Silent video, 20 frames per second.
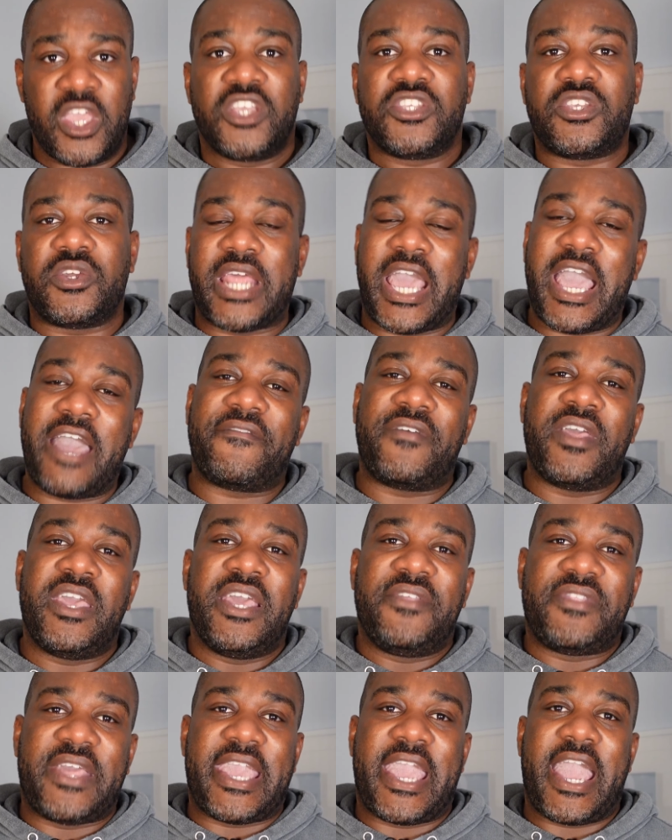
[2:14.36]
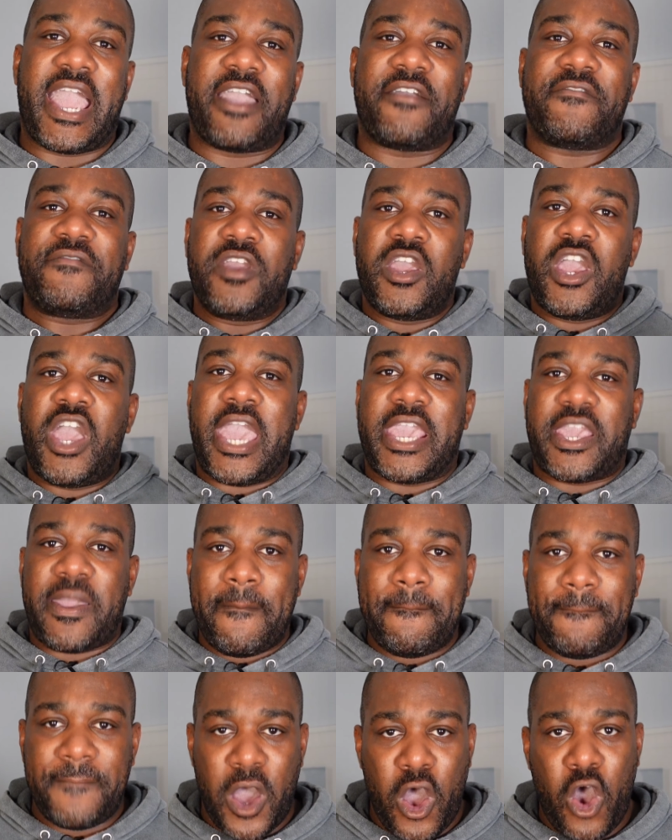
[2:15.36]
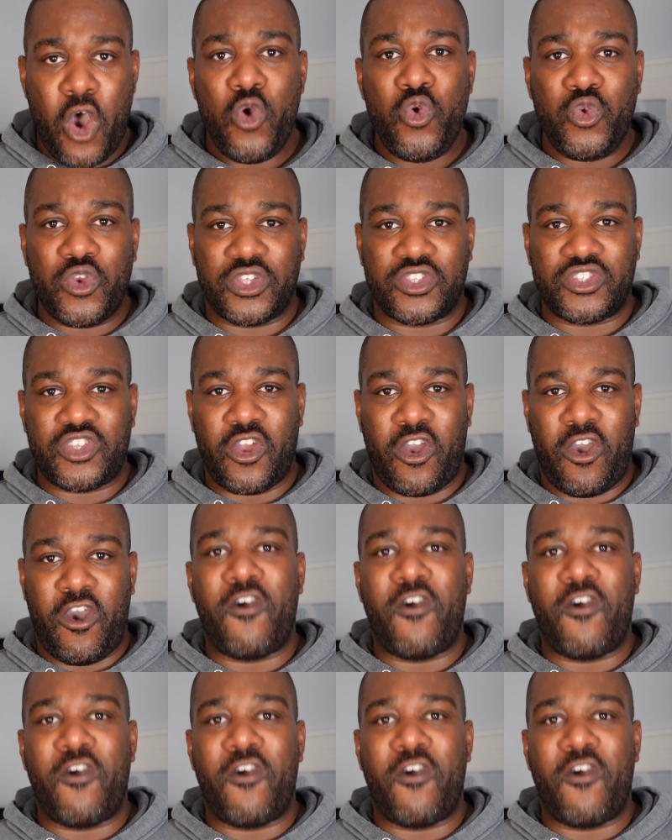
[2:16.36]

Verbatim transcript: So they have they have a component